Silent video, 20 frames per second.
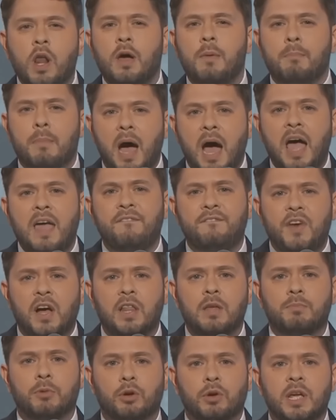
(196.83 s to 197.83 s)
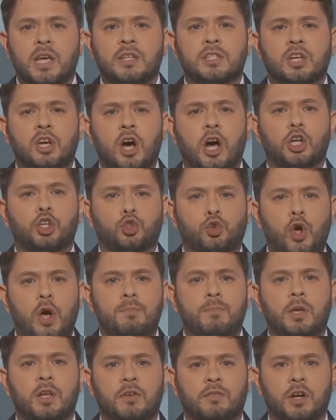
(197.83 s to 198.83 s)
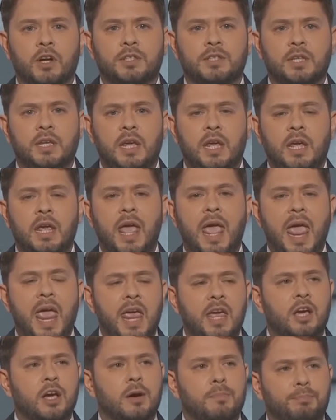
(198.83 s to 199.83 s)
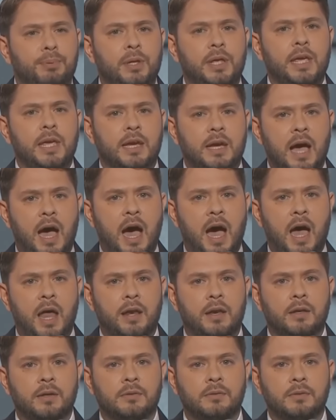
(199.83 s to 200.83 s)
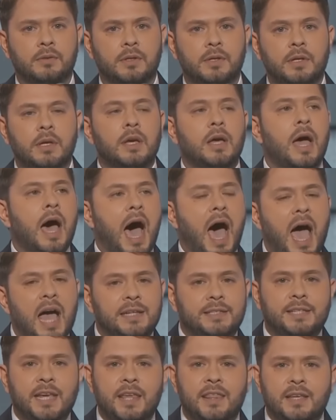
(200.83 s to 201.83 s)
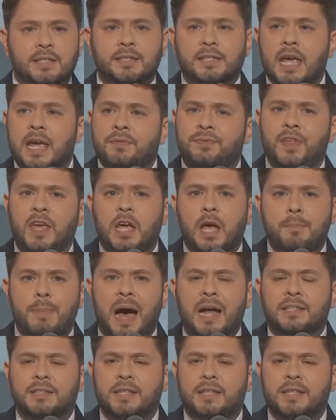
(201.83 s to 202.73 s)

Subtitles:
course, there were some who witnessed the events firsthand who have a different attitude towards the rioters.